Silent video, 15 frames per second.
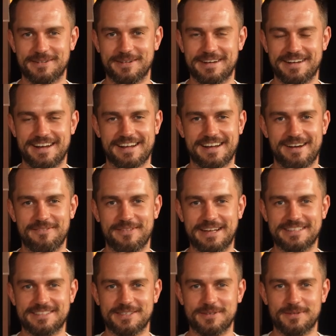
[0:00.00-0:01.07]
I can't
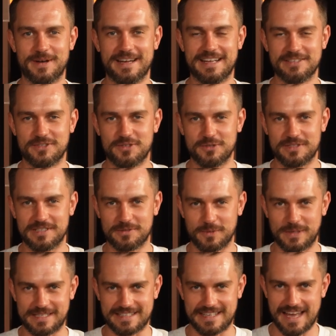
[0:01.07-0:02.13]
wait to introduce this
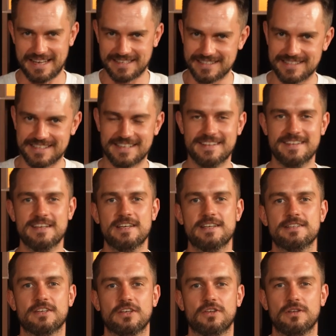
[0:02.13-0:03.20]
week's guest.
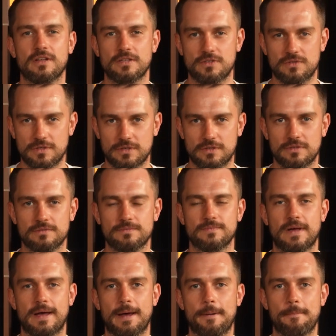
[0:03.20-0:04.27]
So you know the drill.
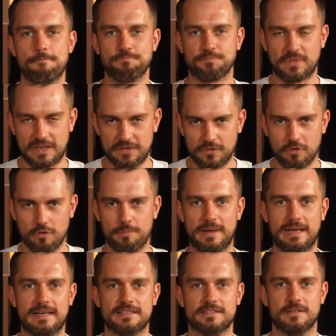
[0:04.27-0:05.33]
If you're a
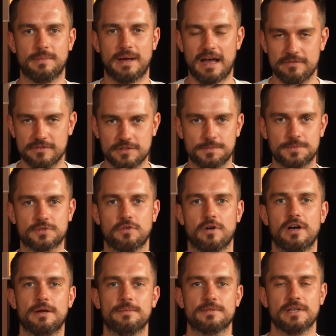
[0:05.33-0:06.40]
repeat listener but haven't
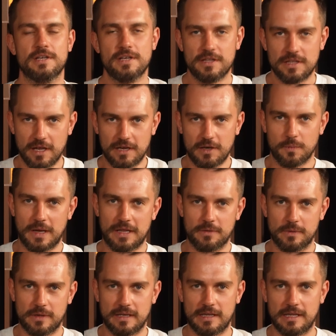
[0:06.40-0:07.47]
subscribed, the only way that
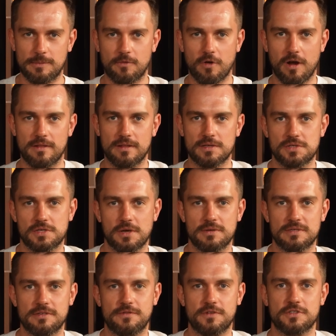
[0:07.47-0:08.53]
we can keep growing this show
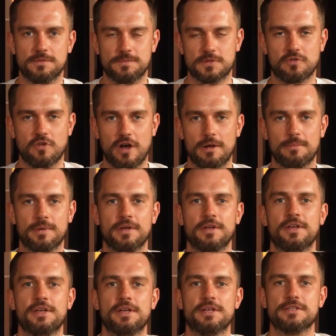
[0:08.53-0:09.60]
is if you subscribe.
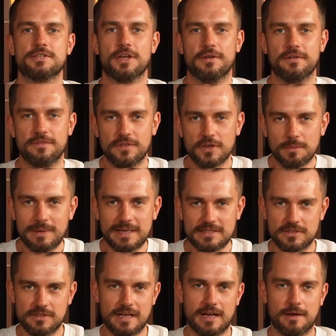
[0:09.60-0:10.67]
So if you could please
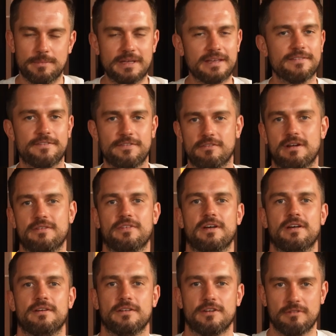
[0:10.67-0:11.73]
do that, I'd be
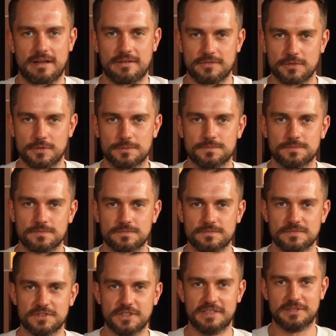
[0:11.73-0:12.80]
forever grateful.
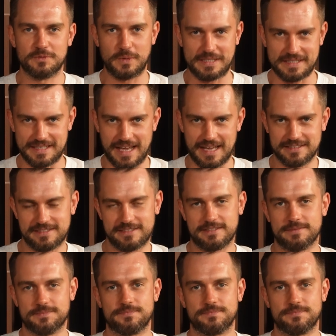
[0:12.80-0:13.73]
So this week's guest.